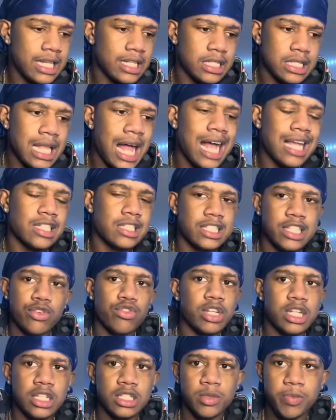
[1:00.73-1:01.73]
it's not
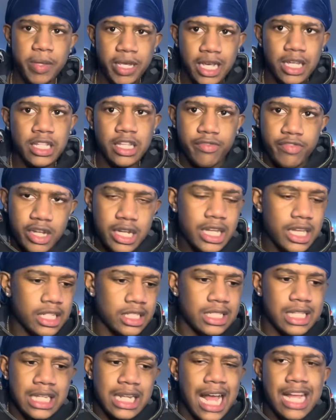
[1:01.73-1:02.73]
serious because if it
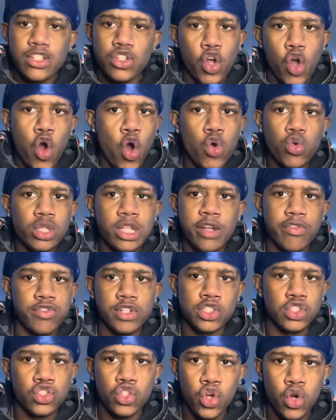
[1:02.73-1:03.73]
is, then that's a whole
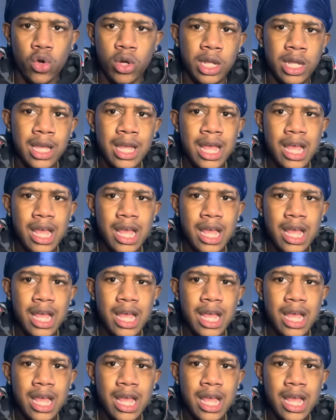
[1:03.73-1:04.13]
different story.